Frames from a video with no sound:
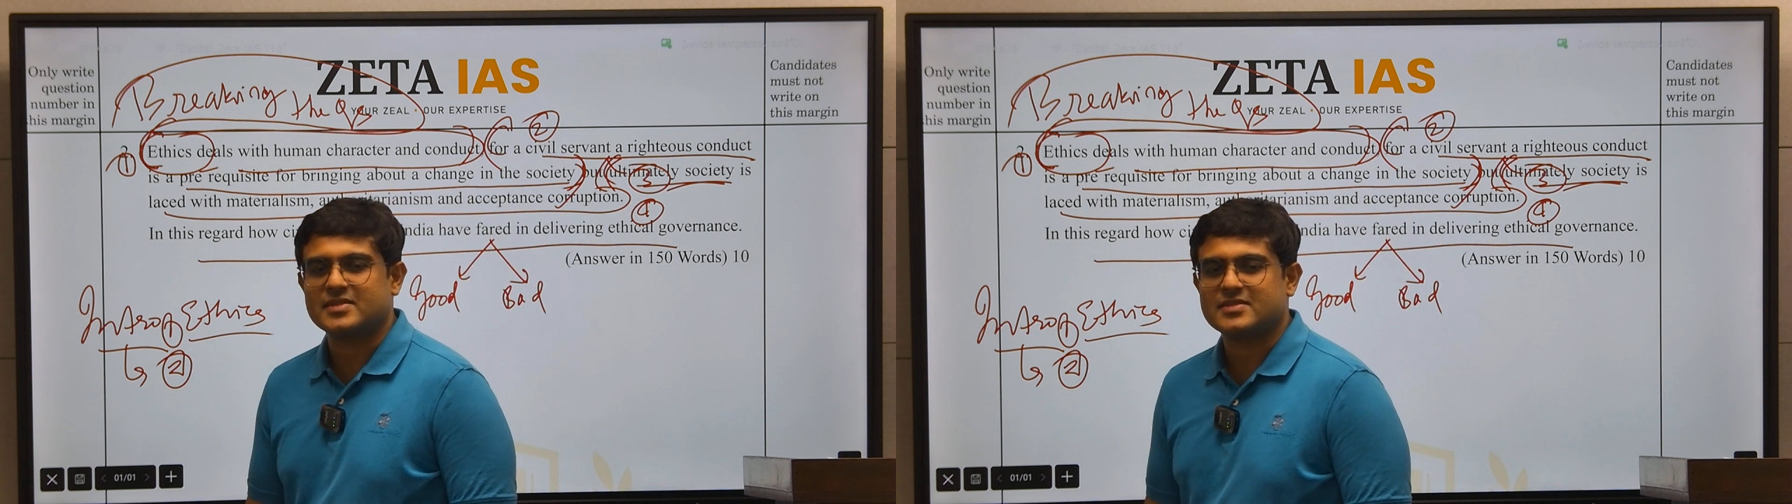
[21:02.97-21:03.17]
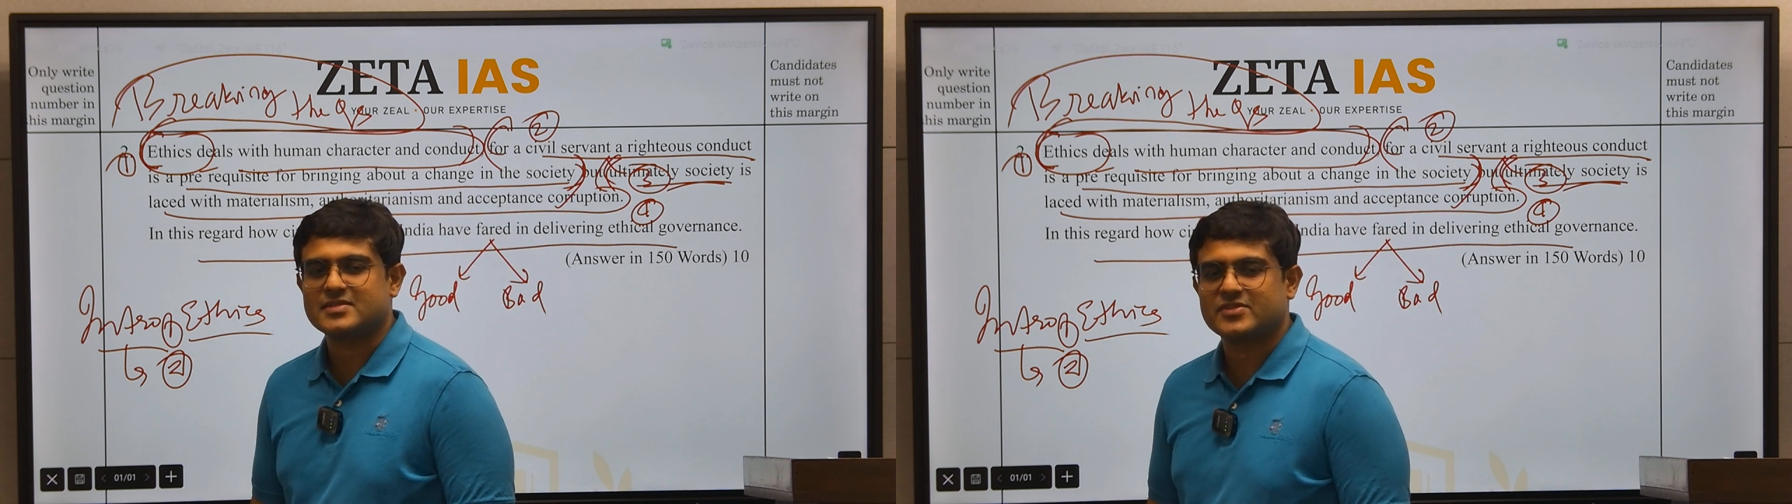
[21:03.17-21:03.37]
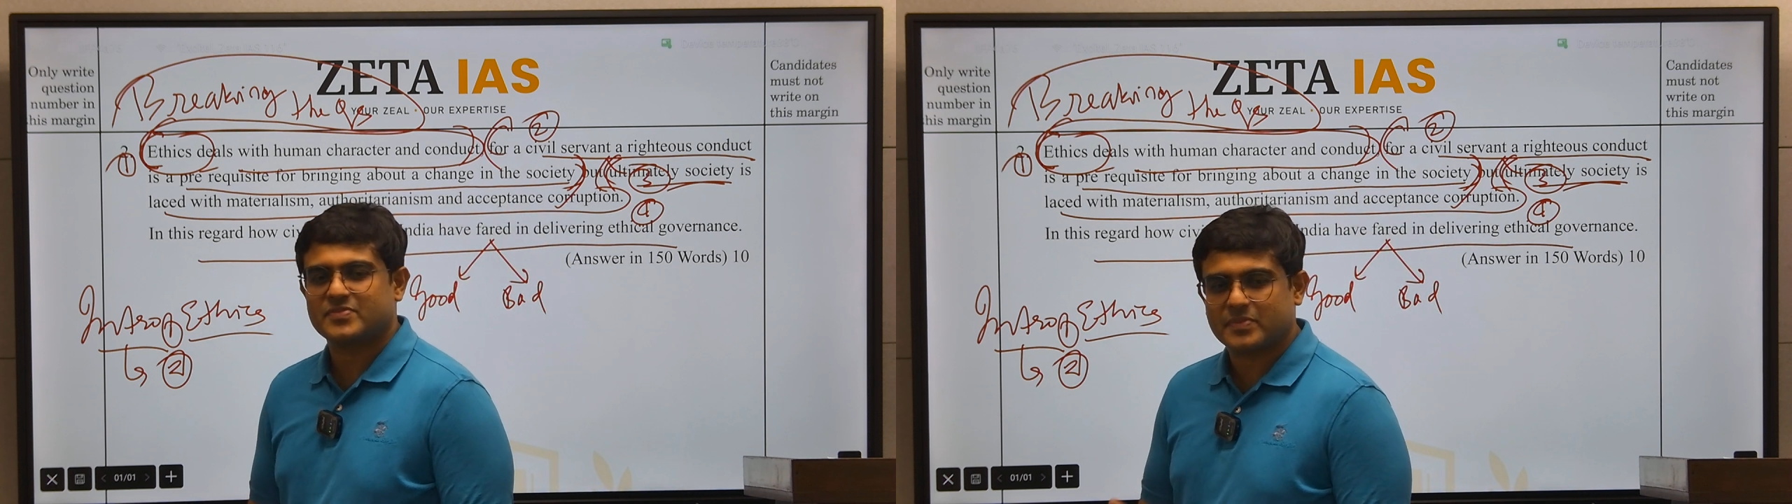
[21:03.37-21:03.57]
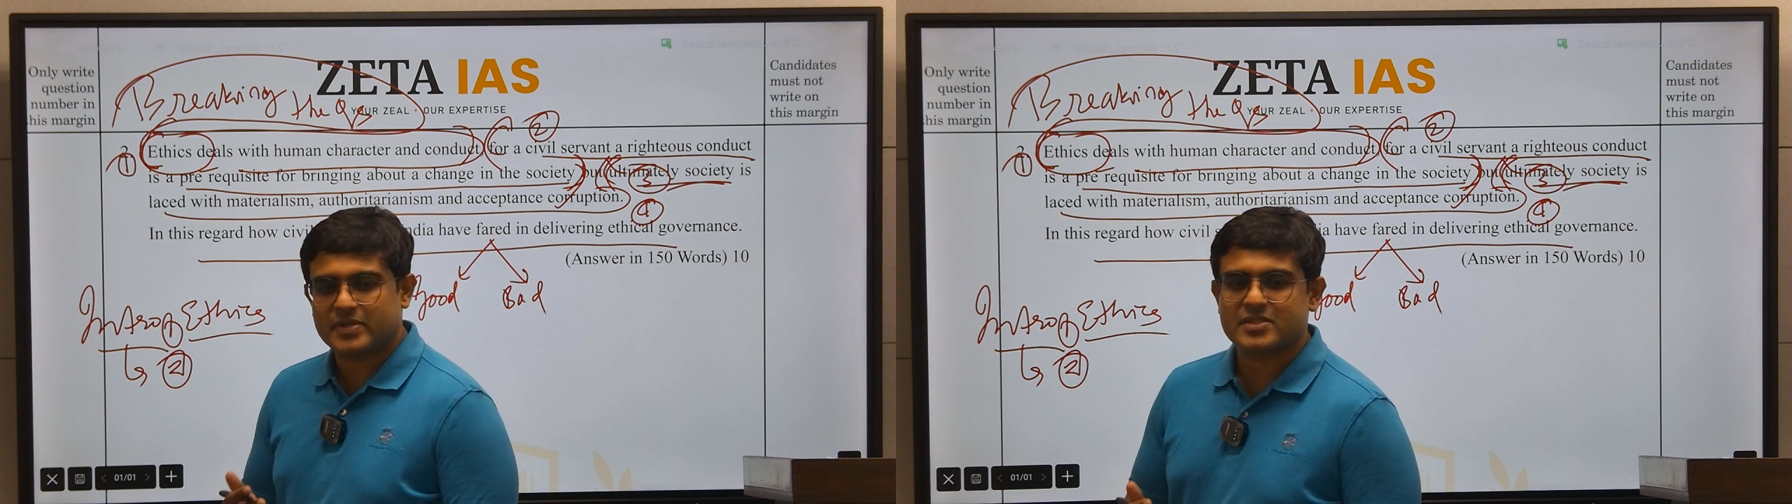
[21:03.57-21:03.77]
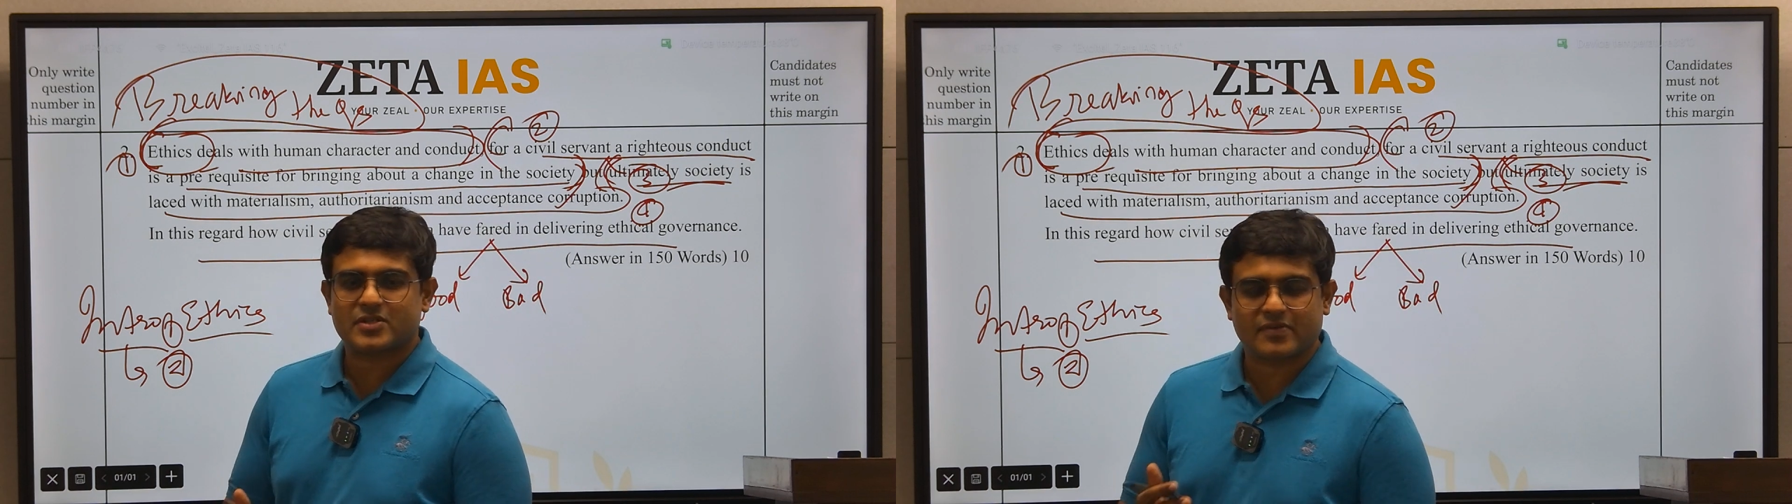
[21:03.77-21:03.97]
Chief
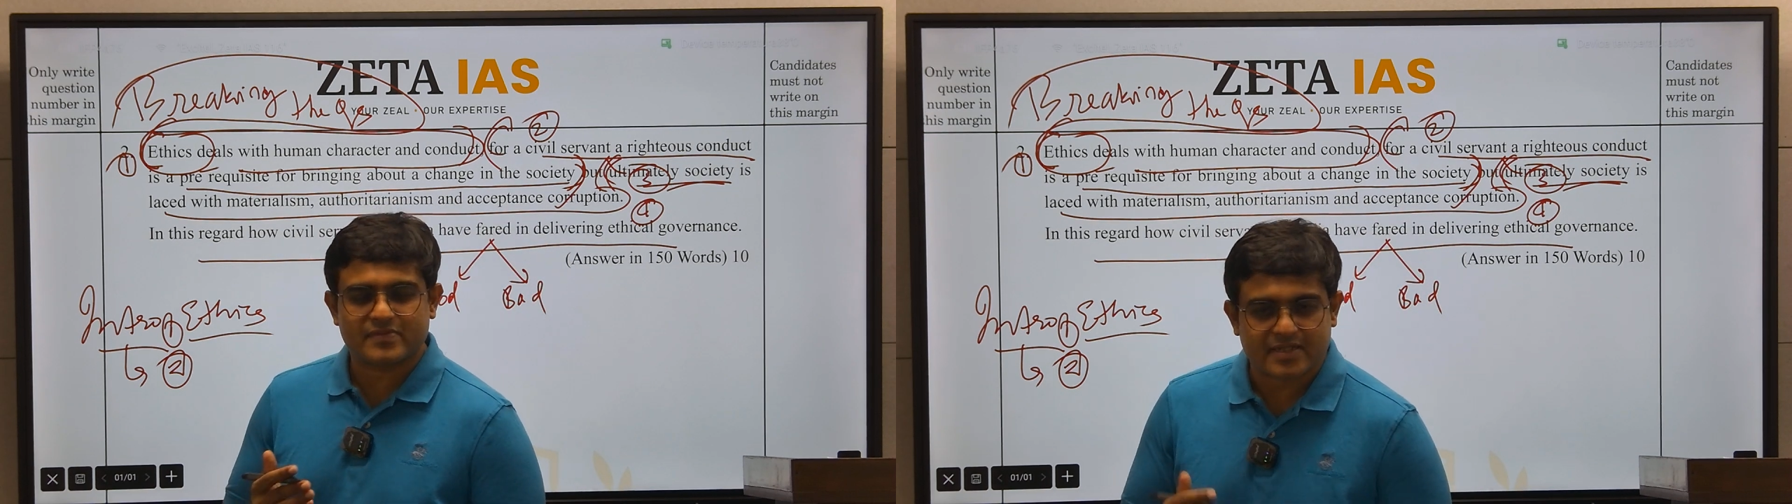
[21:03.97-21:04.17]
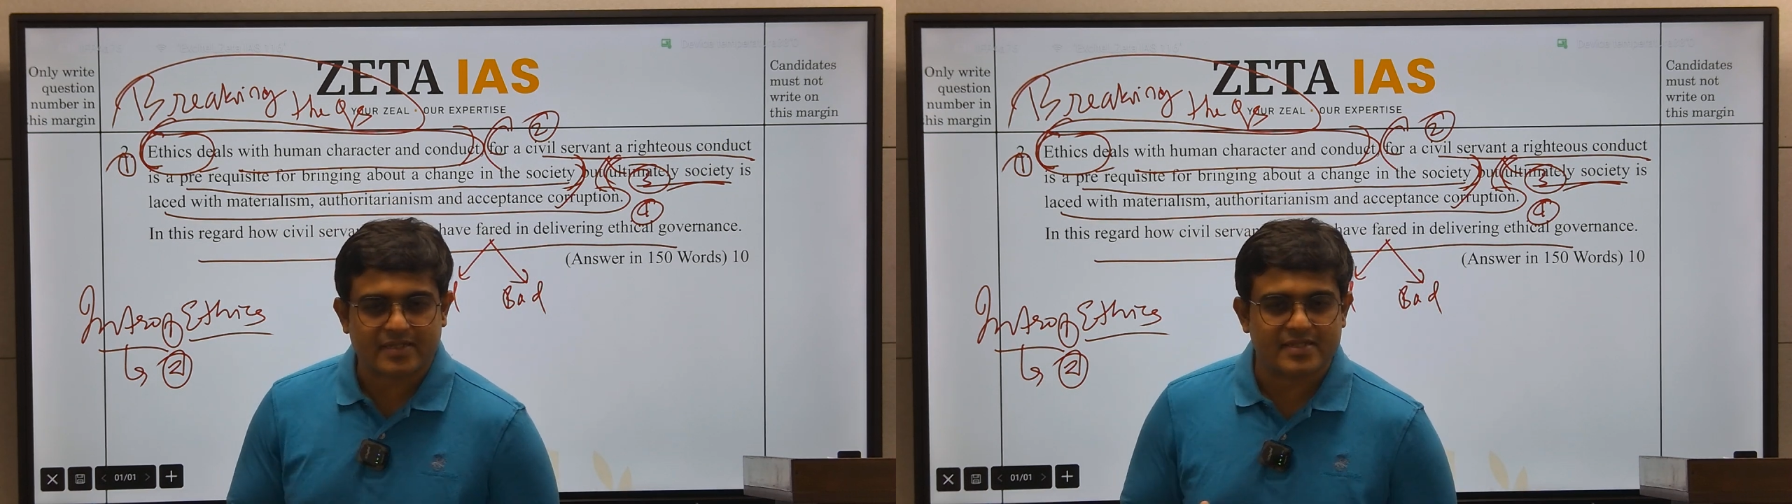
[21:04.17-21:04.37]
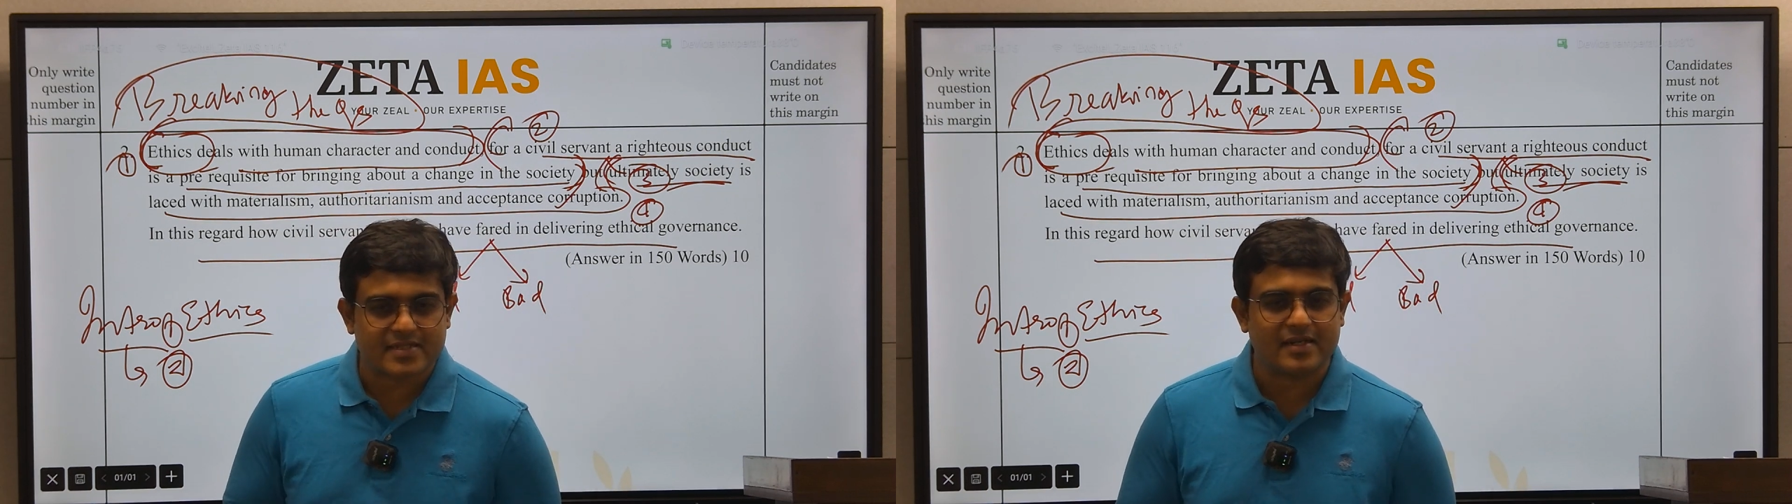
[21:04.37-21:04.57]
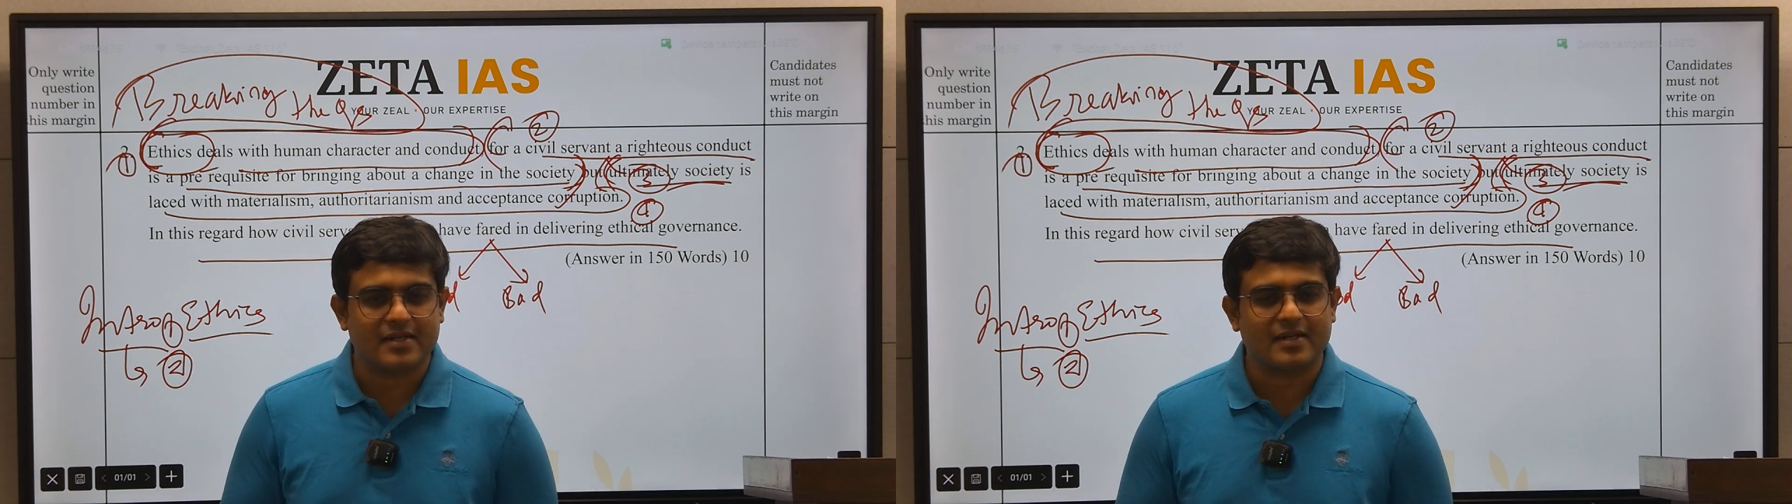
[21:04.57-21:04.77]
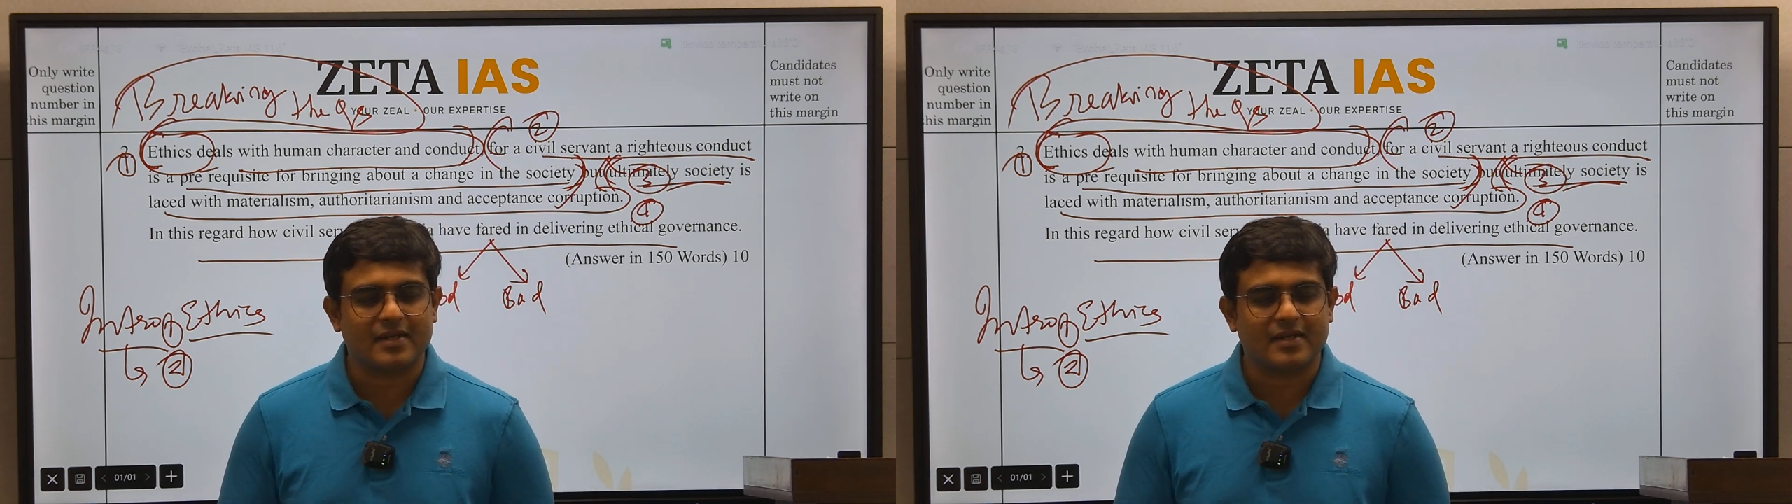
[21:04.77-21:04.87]
Minister of Chhattisgarh?